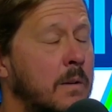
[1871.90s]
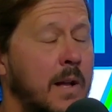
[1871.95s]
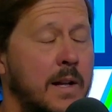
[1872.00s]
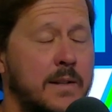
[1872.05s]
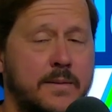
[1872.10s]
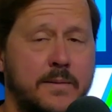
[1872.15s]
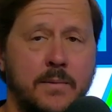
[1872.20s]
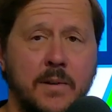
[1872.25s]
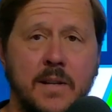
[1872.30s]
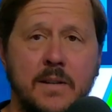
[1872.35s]
Well,
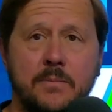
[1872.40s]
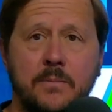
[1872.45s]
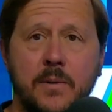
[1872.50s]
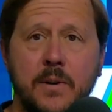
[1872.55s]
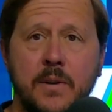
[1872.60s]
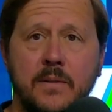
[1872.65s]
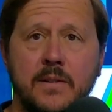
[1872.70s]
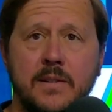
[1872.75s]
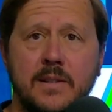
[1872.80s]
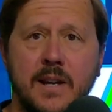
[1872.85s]
that's me.
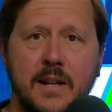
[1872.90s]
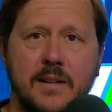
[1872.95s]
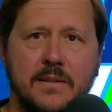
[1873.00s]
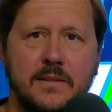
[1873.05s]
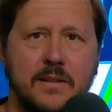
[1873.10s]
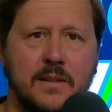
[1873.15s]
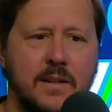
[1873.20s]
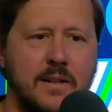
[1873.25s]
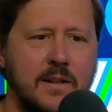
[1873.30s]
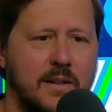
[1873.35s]
This
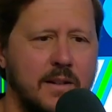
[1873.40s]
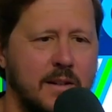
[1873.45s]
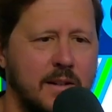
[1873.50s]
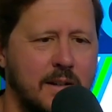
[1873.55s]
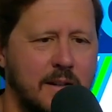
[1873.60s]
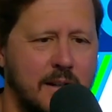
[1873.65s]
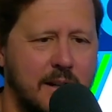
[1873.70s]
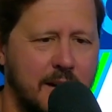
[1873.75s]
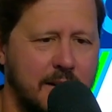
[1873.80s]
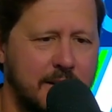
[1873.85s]
guy's.
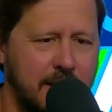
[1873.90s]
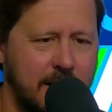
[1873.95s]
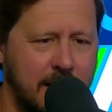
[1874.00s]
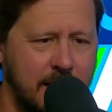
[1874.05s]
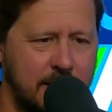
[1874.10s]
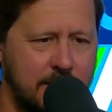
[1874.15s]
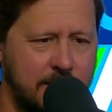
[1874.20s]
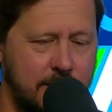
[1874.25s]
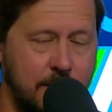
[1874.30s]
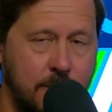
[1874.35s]
I think
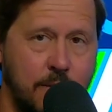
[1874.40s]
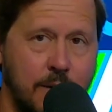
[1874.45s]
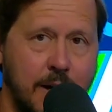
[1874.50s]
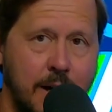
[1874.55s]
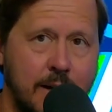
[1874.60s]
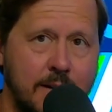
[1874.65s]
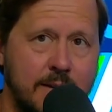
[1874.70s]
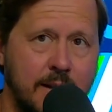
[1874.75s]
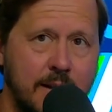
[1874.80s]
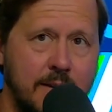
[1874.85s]
he's too
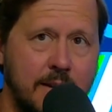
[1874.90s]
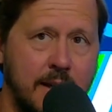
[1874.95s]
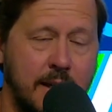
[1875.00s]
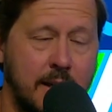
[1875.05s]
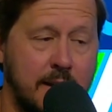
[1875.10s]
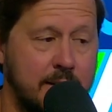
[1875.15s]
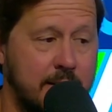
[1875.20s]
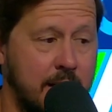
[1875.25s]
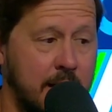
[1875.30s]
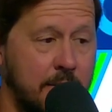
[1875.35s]
nice. I think
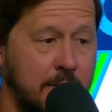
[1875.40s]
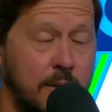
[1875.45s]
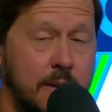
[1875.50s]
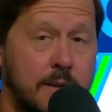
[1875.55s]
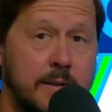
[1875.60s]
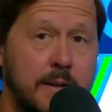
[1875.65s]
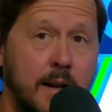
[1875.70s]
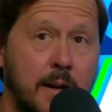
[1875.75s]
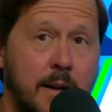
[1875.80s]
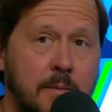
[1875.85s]
he's evil
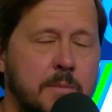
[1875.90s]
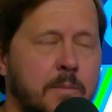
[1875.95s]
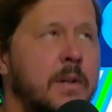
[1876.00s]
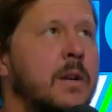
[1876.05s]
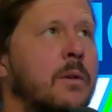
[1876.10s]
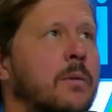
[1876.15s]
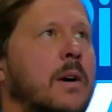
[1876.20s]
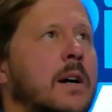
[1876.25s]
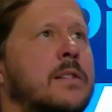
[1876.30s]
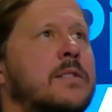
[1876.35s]
at times. But
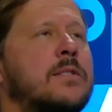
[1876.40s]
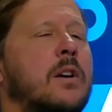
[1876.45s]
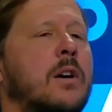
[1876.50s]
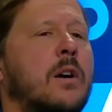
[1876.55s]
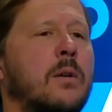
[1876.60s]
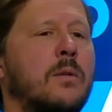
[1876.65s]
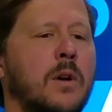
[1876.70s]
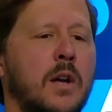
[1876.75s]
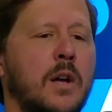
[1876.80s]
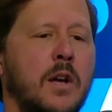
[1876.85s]
anyway,
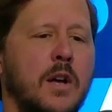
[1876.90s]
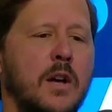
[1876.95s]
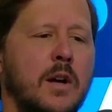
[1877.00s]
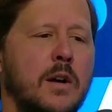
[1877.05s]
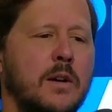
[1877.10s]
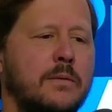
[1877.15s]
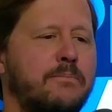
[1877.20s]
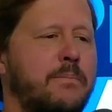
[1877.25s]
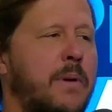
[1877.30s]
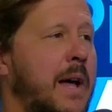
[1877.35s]
so
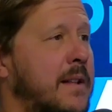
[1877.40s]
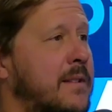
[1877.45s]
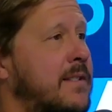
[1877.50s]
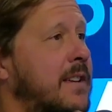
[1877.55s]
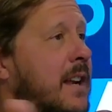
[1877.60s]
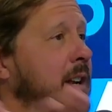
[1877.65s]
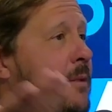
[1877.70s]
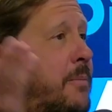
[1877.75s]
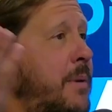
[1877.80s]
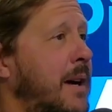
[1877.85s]

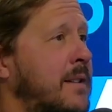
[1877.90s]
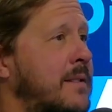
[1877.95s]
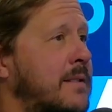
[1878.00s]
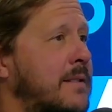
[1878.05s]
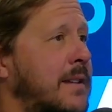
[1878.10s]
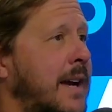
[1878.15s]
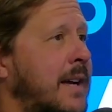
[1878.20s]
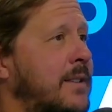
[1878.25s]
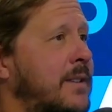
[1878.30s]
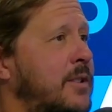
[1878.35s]
pets. Got any
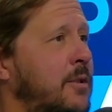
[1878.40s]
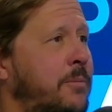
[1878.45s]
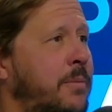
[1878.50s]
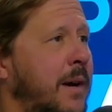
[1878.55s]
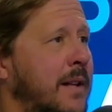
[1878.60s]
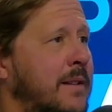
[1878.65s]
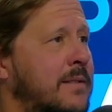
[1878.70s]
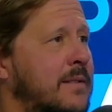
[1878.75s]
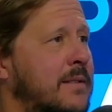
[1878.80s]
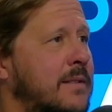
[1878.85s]
pets? I got 2
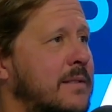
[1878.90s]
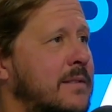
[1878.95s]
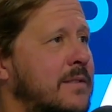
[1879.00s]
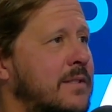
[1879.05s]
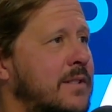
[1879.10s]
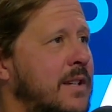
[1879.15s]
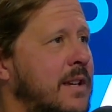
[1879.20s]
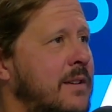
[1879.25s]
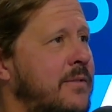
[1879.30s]
pets. Chief